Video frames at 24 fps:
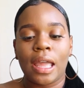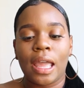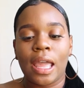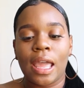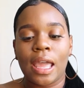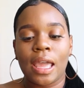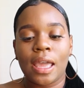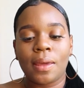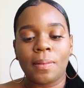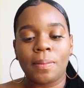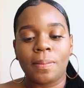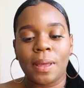
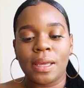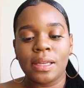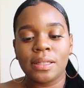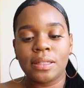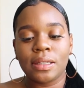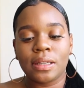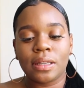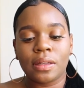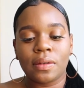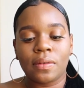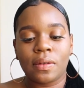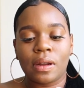And
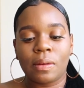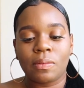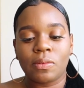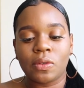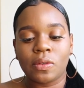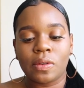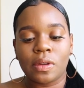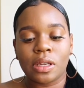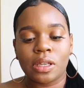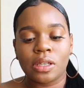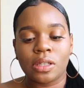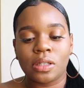basically what I'm
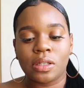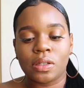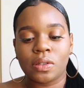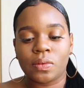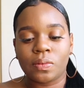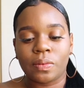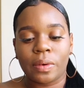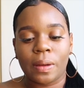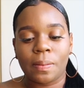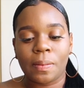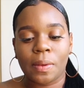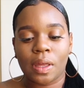doing is
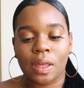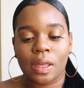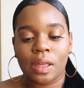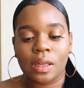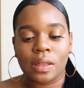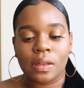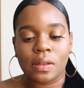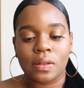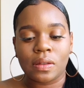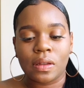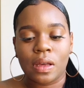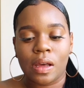just rubbing
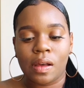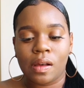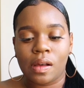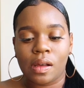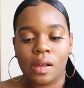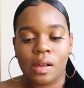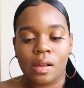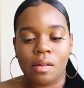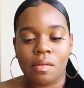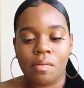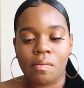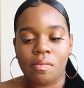it
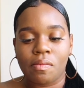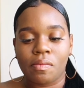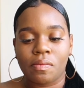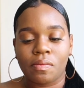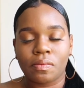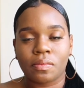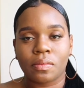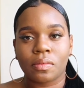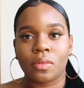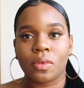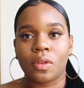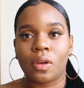
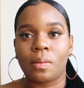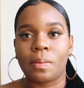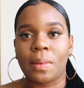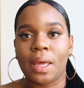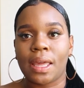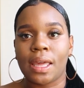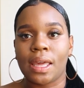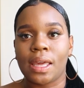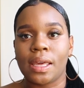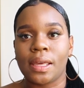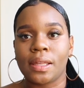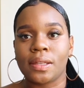on my
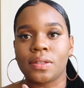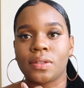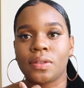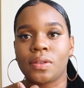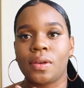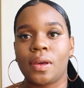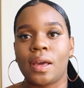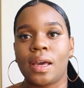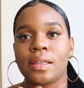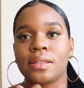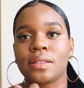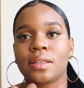hand so
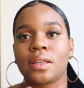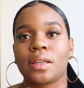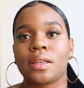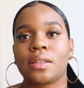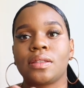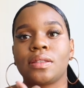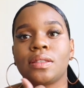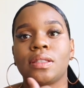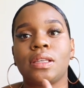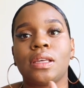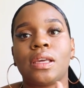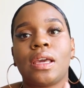you guys can
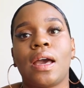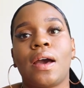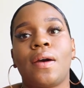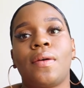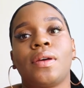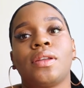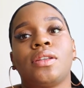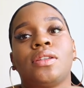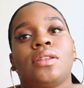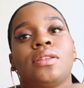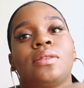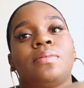see how
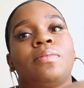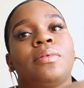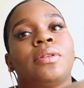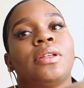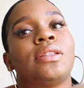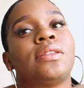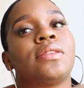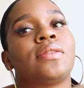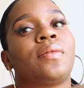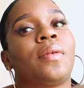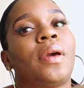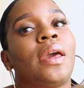it just
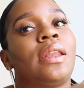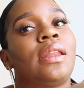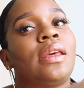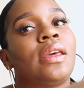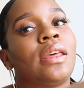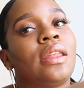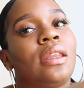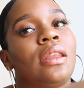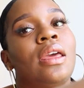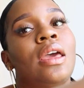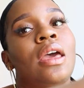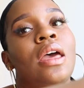blends right
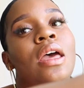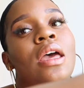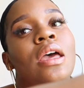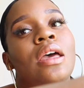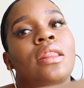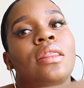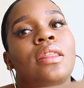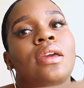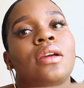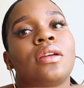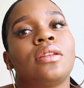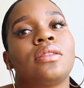in.
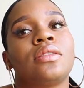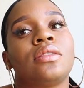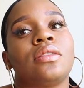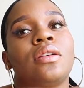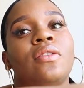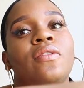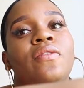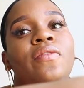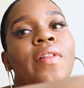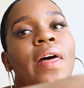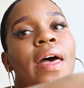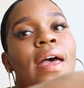There's
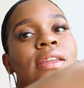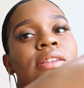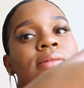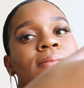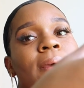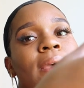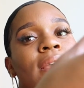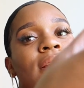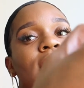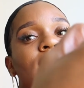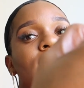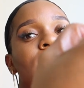no
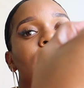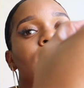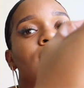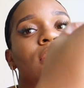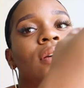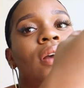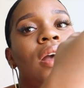flashback, there's no